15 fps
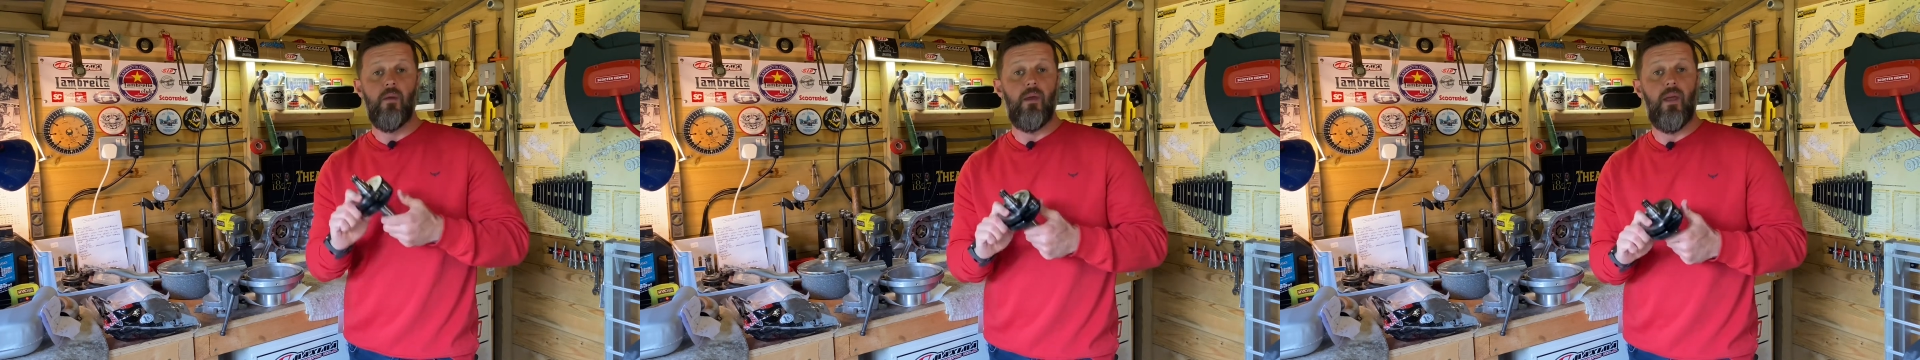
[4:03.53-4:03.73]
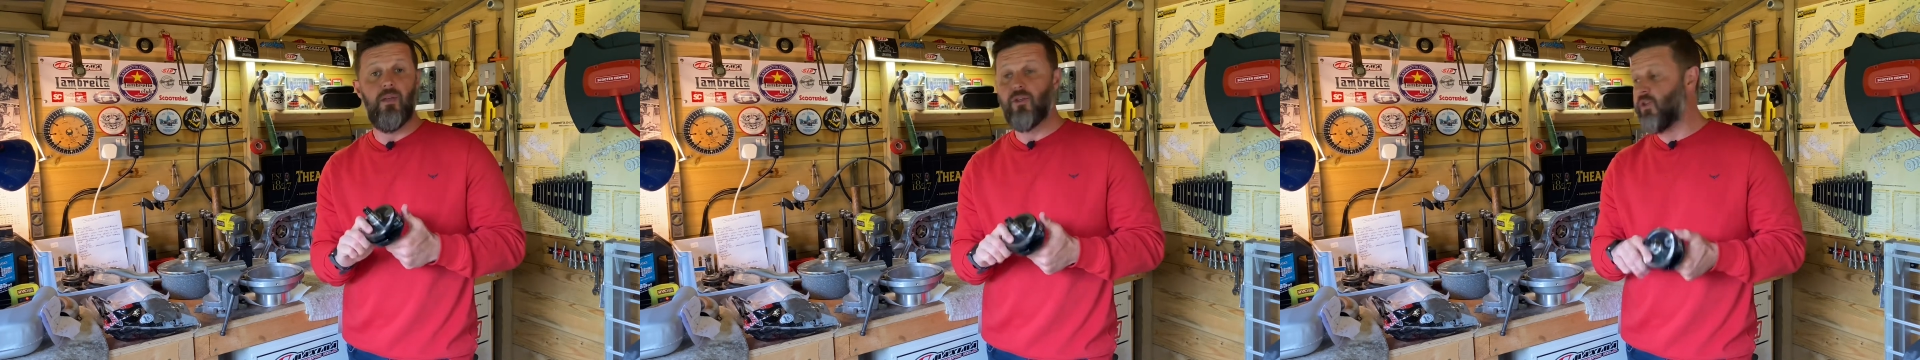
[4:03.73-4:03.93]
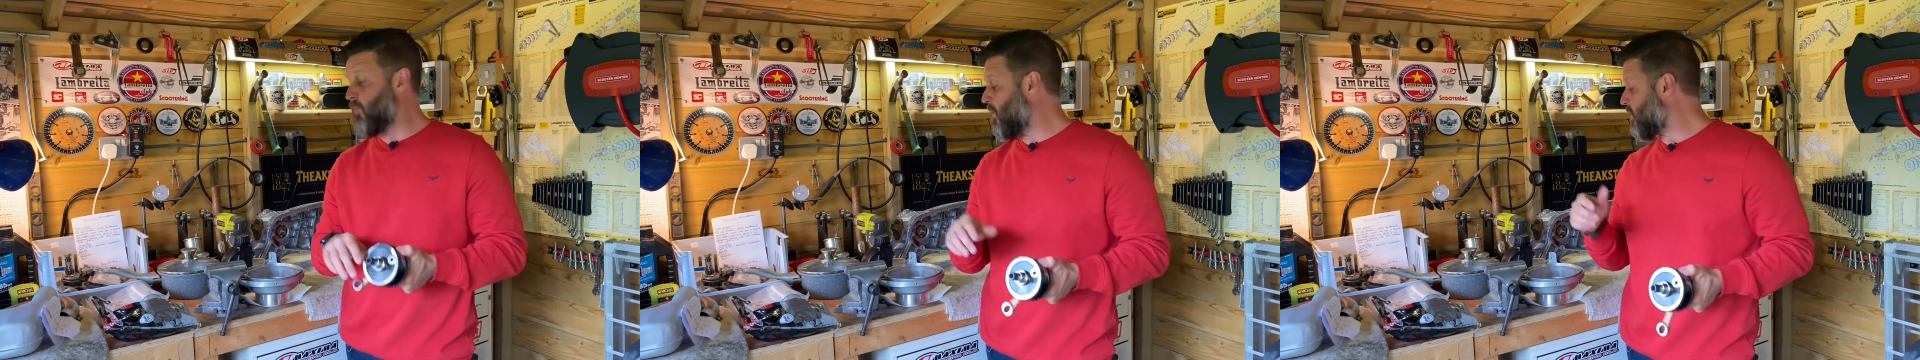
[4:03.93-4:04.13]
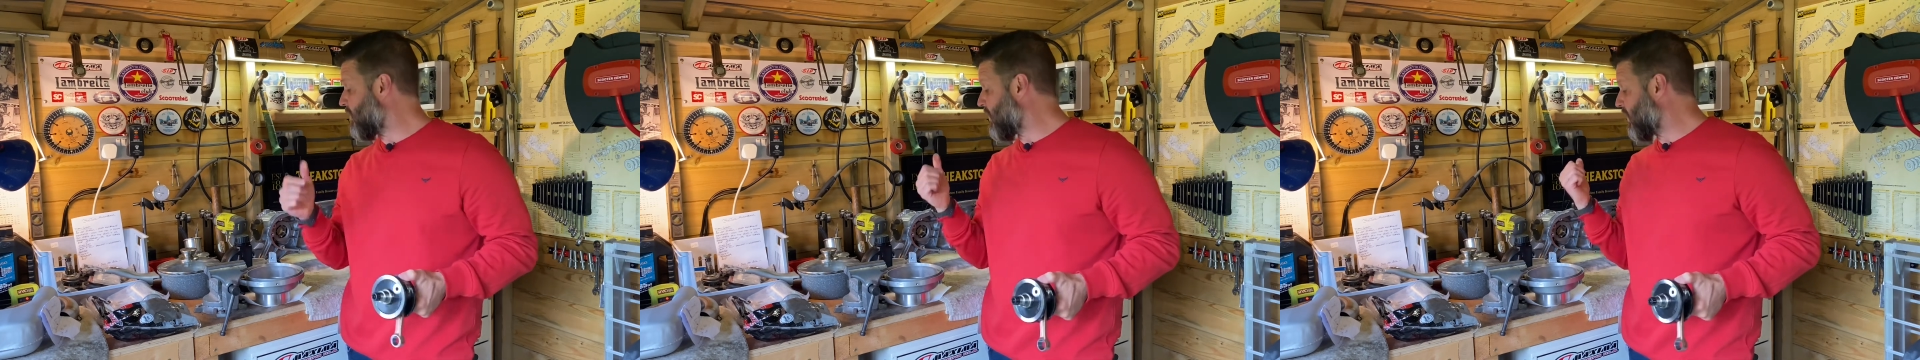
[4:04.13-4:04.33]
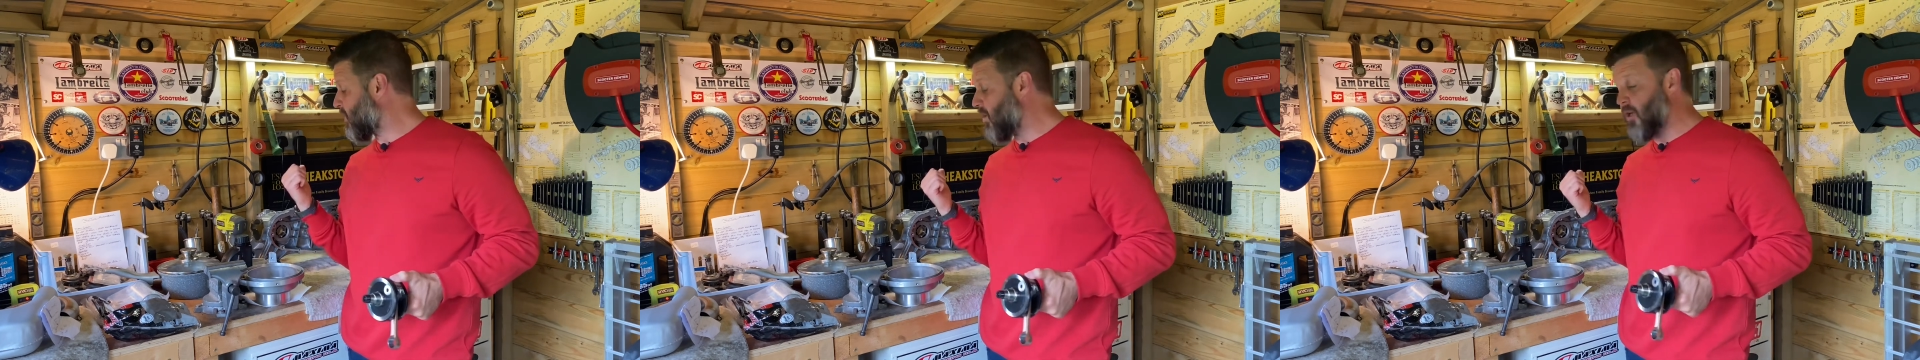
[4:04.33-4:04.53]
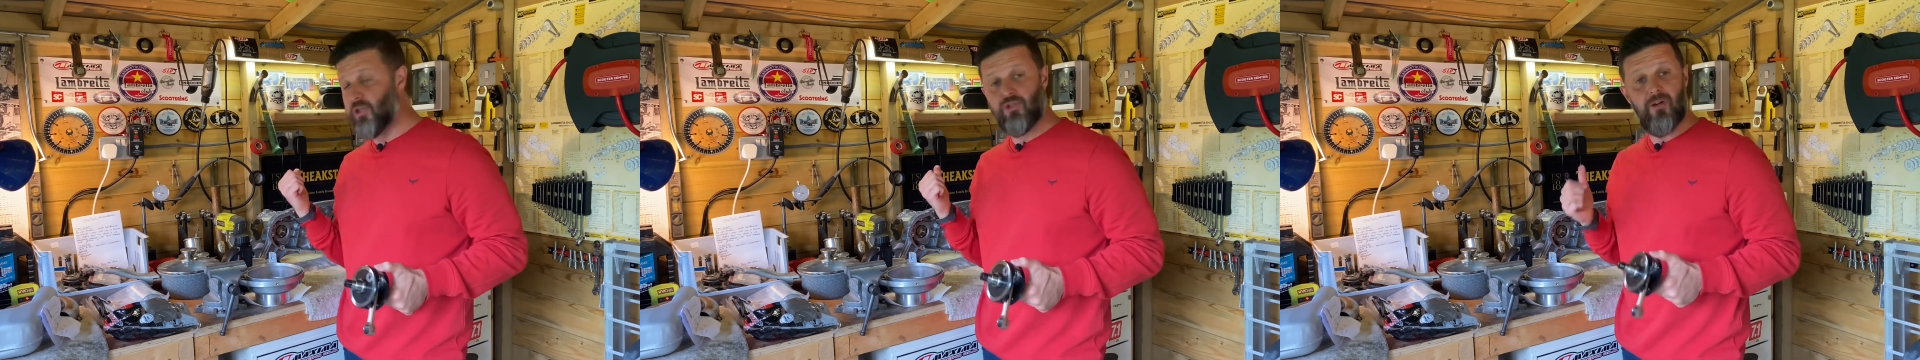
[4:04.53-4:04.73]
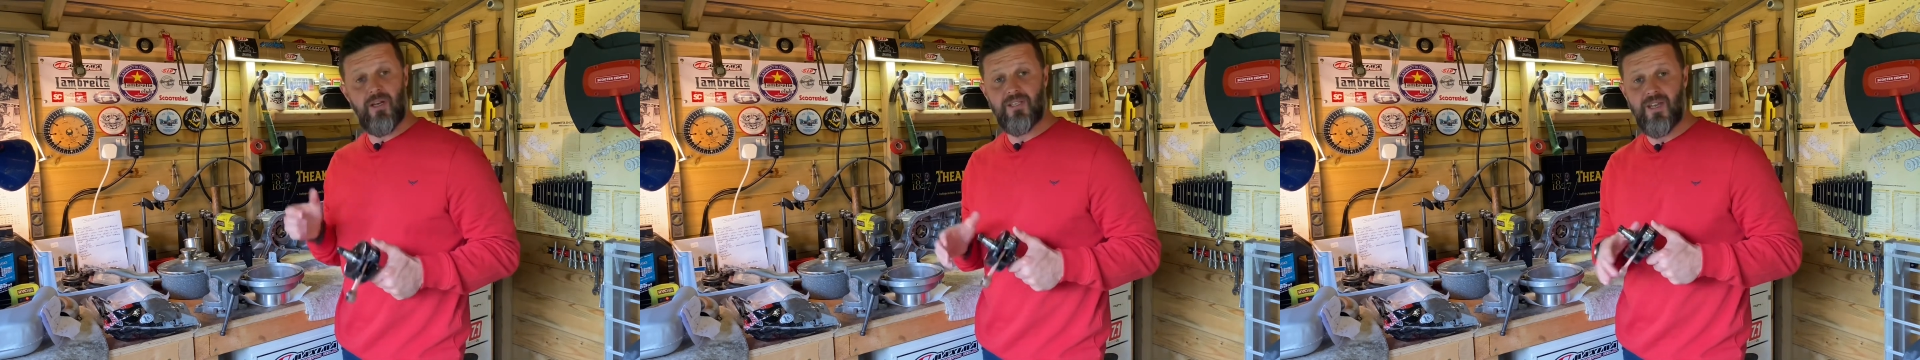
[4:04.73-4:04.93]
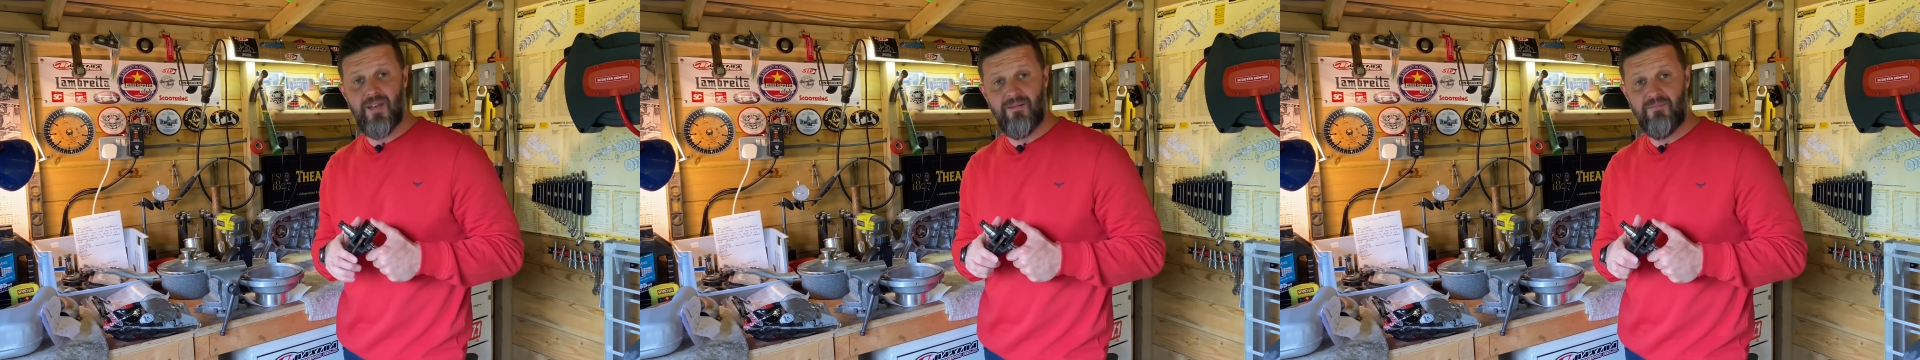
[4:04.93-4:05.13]
it just means that they slot
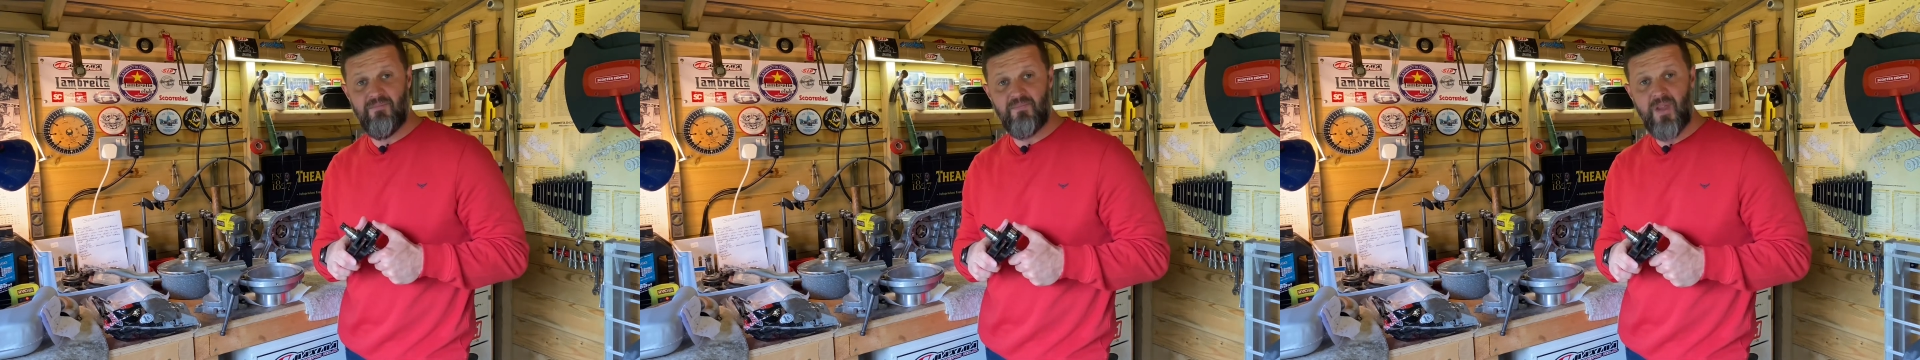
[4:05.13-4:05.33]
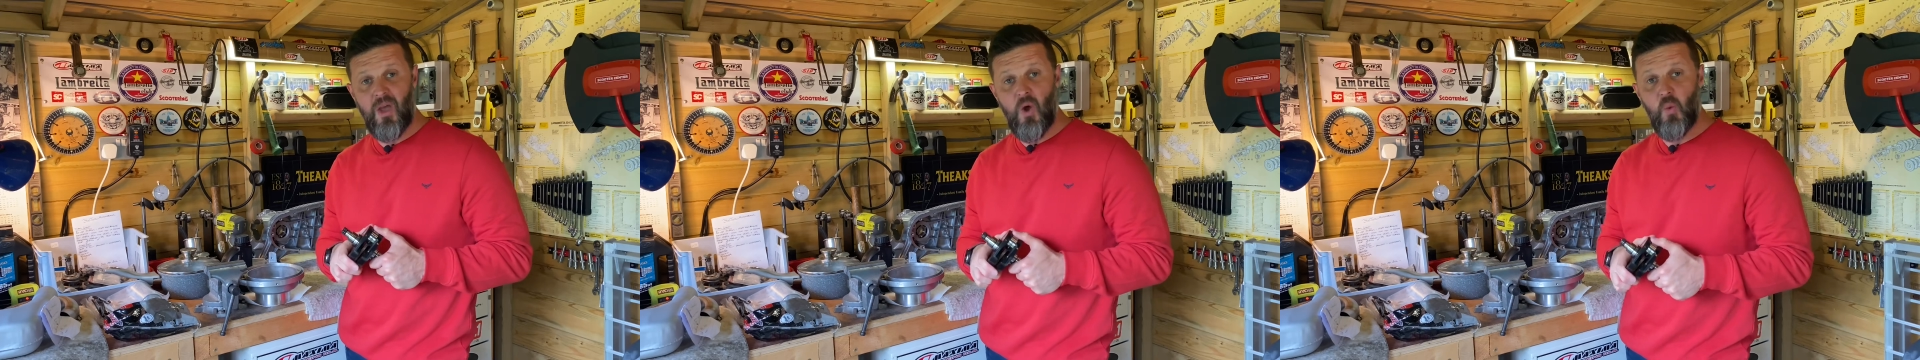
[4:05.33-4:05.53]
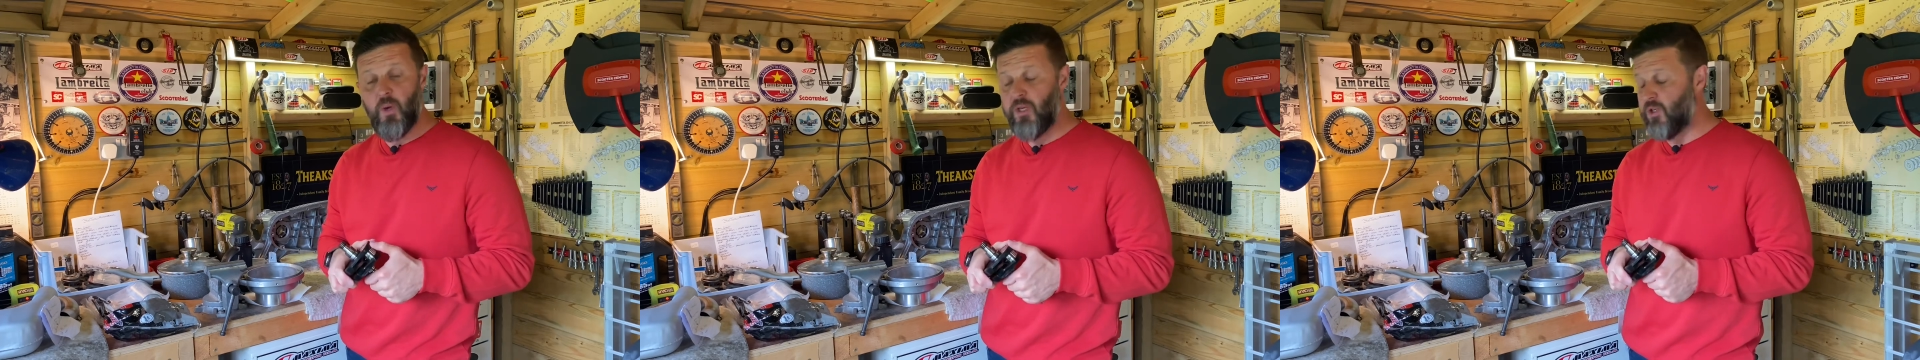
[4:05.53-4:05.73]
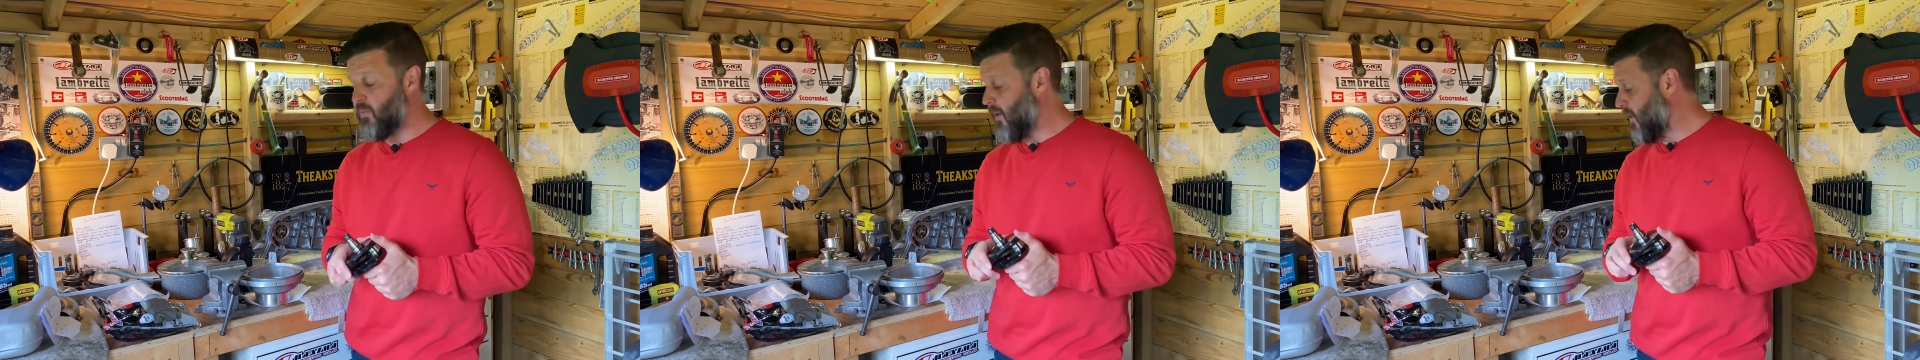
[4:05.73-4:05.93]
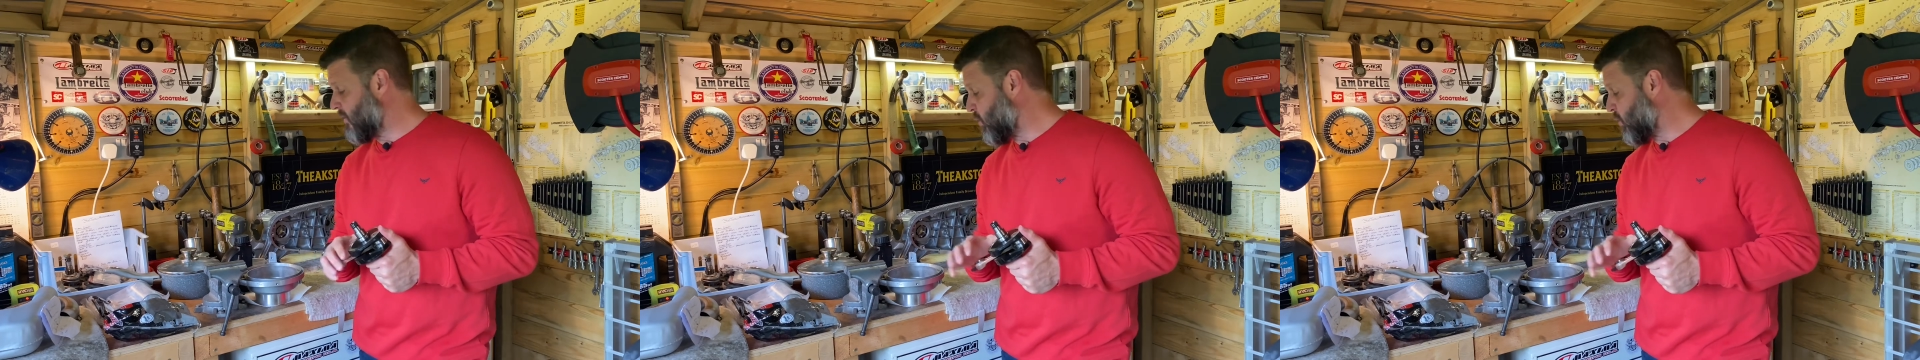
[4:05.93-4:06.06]
straight in, which means